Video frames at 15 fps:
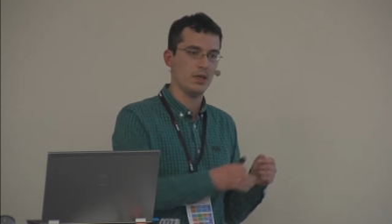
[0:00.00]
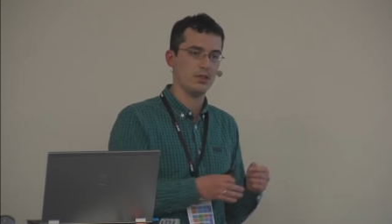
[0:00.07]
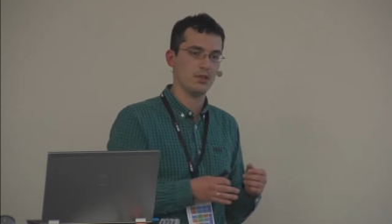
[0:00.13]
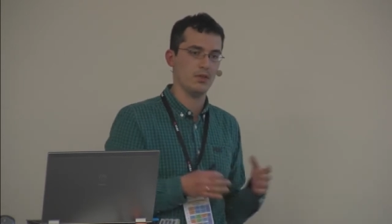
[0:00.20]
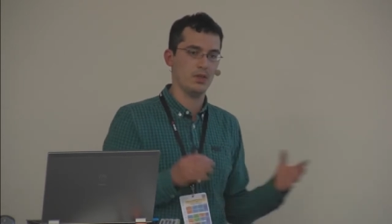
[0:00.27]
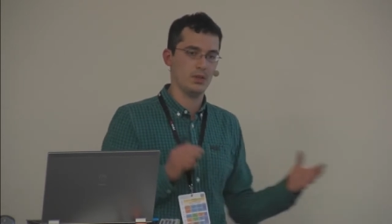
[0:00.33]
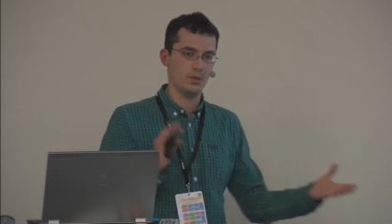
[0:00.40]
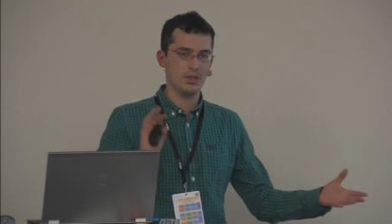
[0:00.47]
So
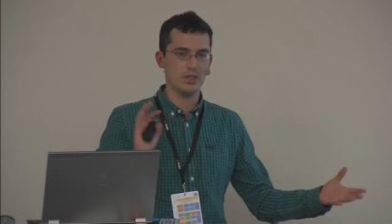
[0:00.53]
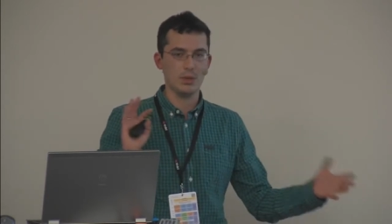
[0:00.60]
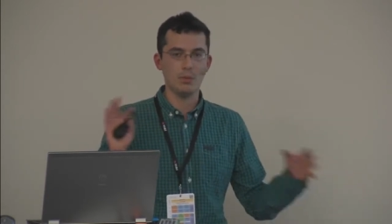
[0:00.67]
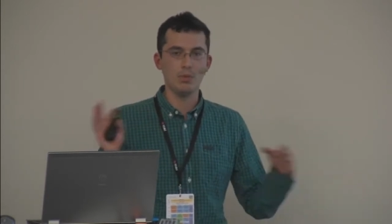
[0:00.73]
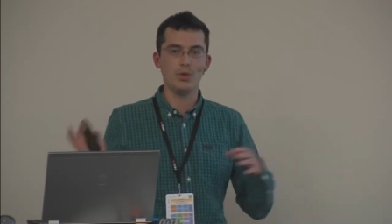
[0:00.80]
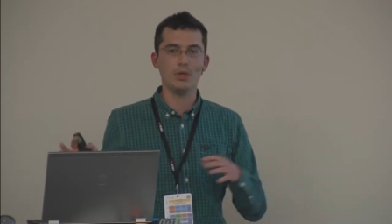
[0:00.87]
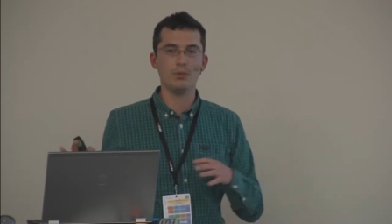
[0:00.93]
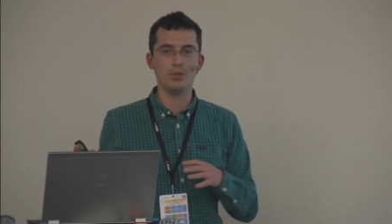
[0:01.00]
this was
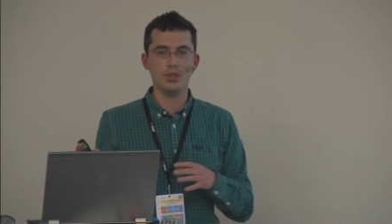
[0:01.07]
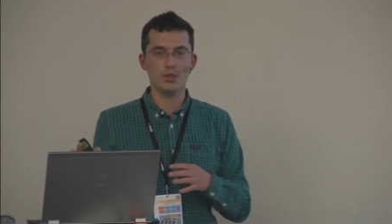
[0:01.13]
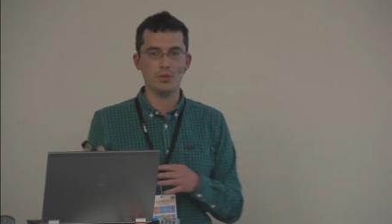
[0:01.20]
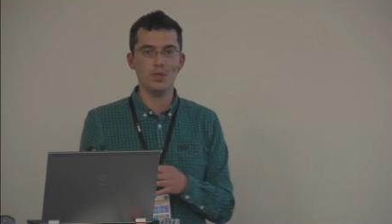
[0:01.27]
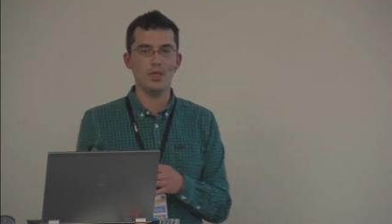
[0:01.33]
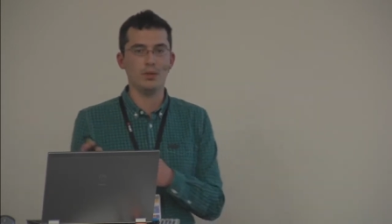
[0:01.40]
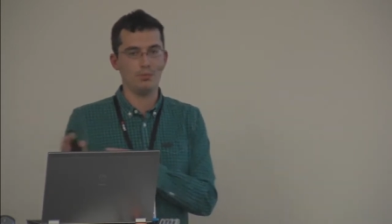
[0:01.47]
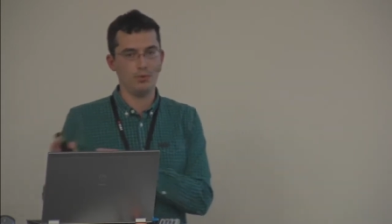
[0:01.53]
somewhere in
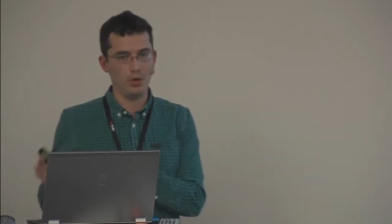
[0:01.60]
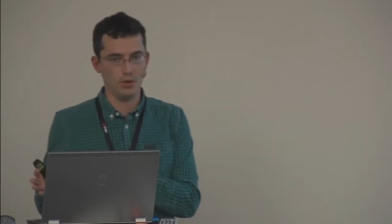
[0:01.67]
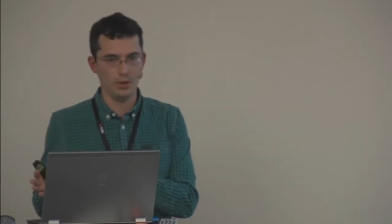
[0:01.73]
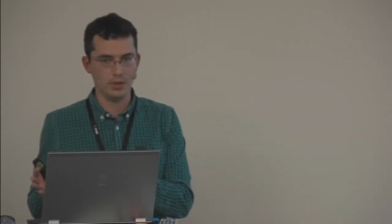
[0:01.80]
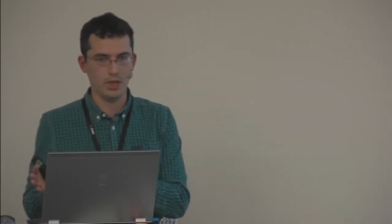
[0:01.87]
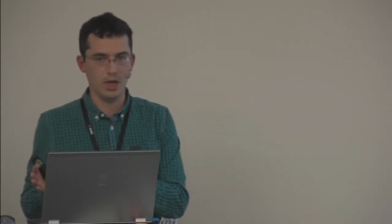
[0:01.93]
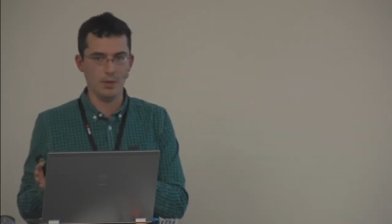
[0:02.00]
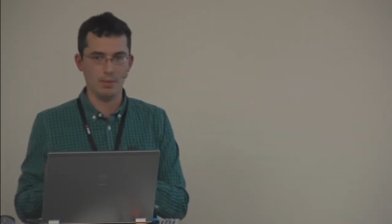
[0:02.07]
between a
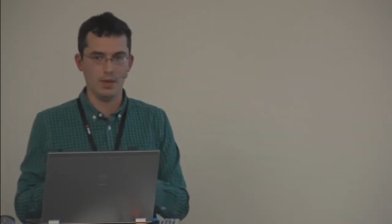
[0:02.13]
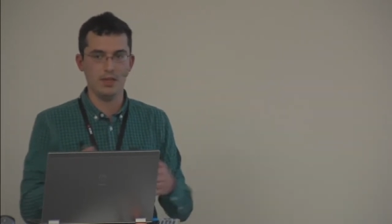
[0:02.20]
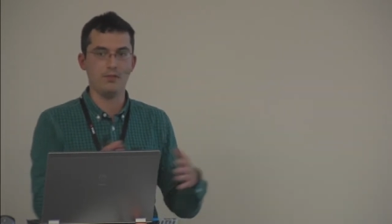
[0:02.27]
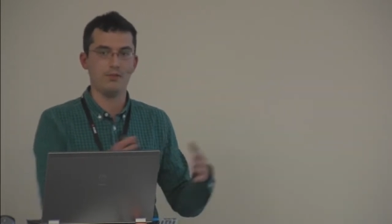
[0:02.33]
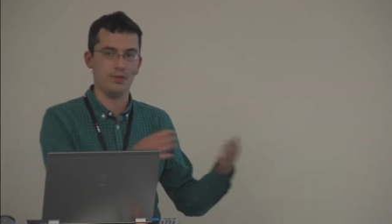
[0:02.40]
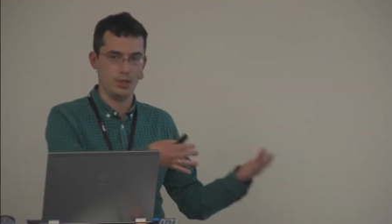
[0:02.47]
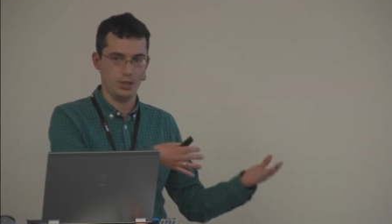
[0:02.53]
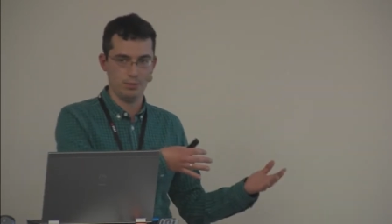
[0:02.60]
prototype and a
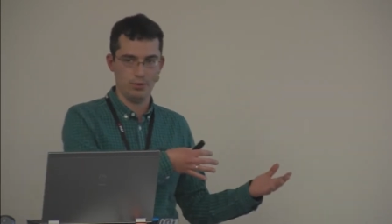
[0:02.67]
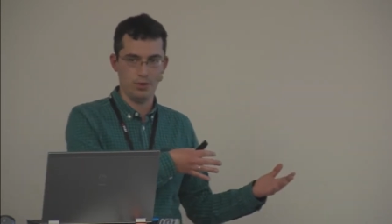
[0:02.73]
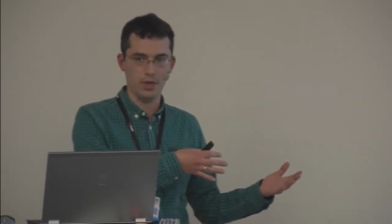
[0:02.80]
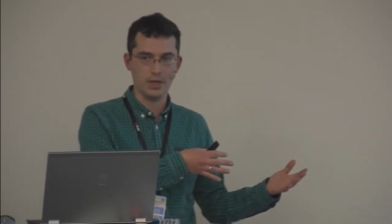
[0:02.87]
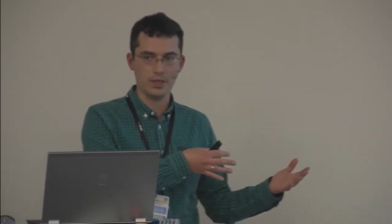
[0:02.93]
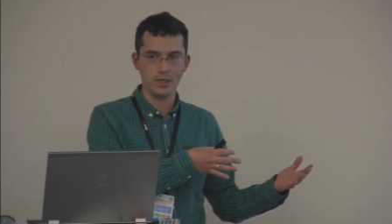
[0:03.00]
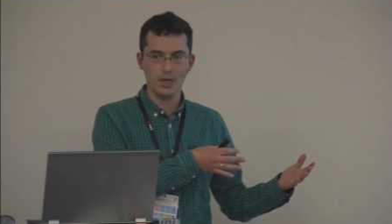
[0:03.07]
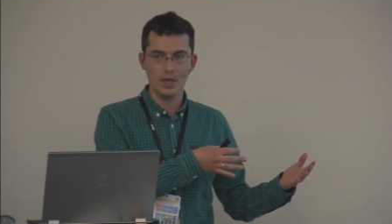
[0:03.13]
finished
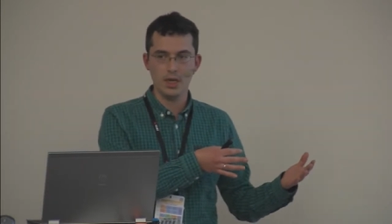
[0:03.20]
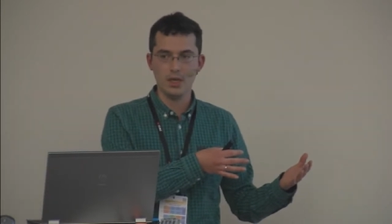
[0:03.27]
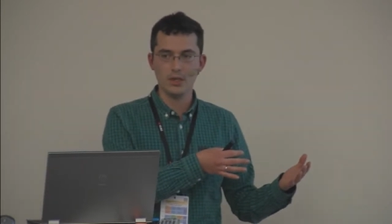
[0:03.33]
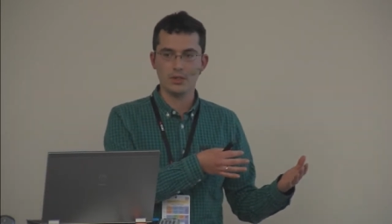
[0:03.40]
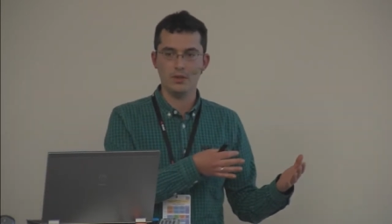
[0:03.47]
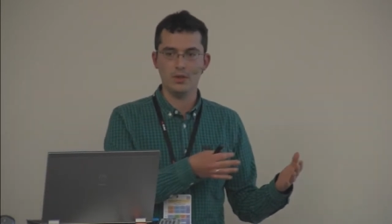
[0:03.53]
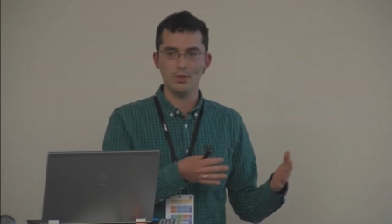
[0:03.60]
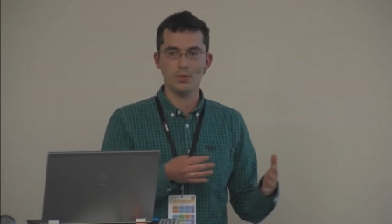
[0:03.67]
product.
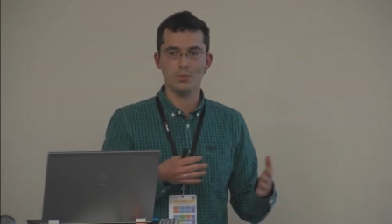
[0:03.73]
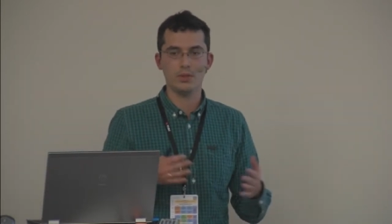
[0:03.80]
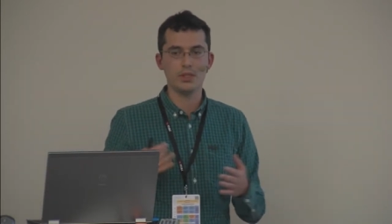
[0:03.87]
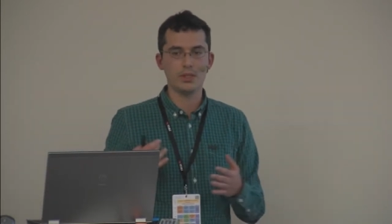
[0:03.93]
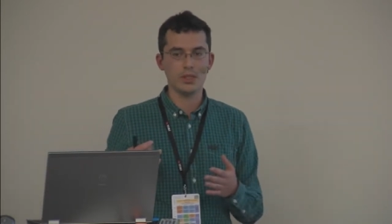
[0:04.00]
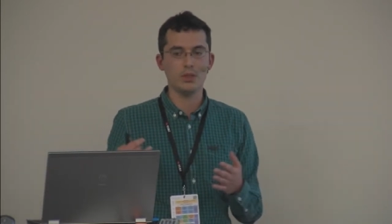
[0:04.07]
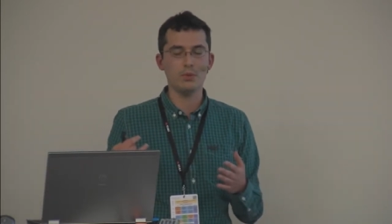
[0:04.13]
So this was still